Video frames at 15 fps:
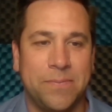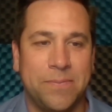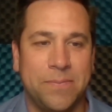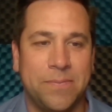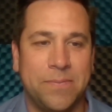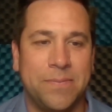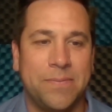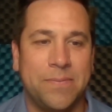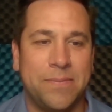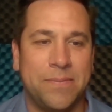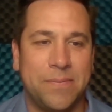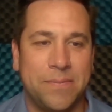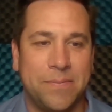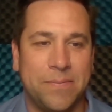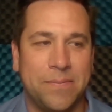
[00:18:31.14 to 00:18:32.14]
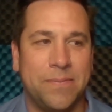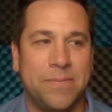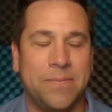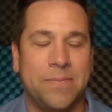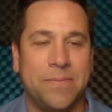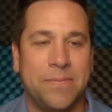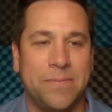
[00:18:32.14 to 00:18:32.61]

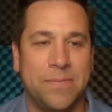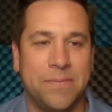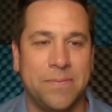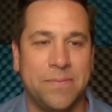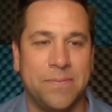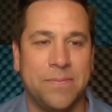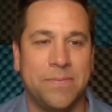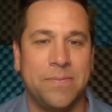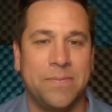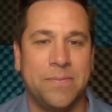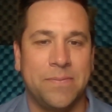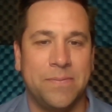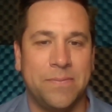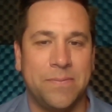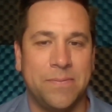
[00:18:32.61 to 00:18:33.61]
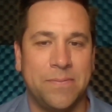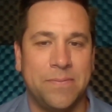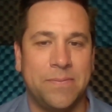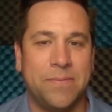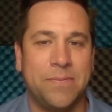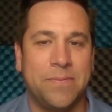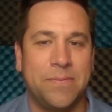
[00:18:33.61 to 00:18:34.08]

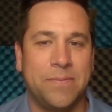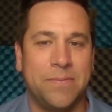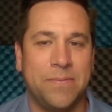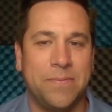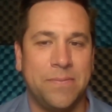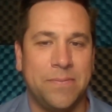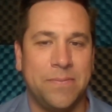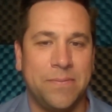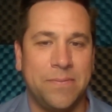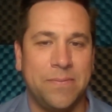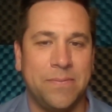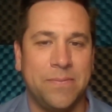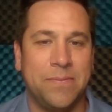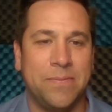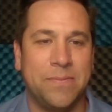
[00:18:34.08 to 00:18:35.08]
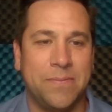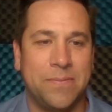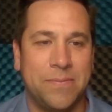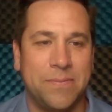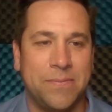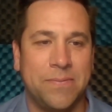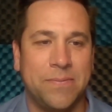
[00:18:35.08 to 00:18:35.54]

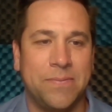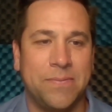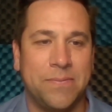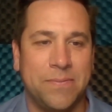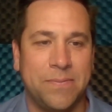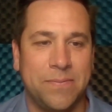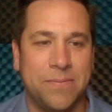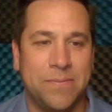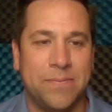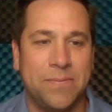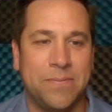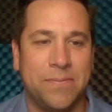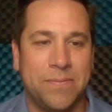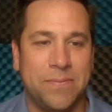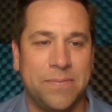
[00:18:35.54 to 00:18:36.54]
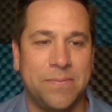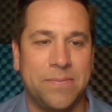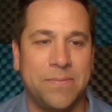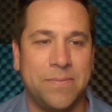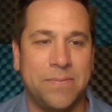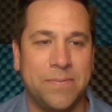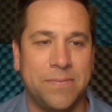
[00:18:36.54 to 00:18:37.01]

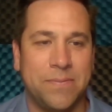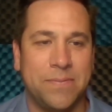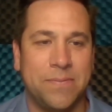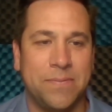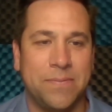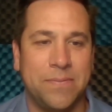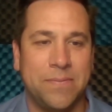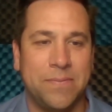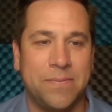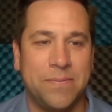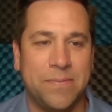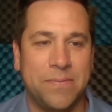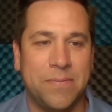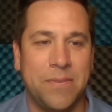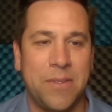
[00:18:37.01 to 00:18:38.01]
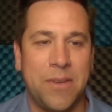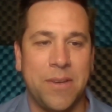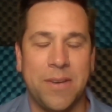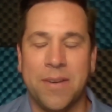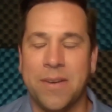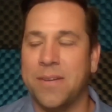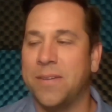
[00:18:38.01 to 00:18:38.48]

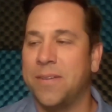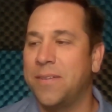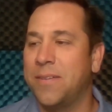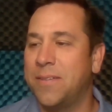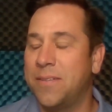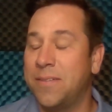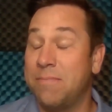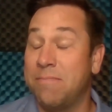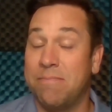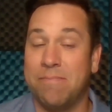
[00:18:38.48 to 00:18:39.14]
(silent)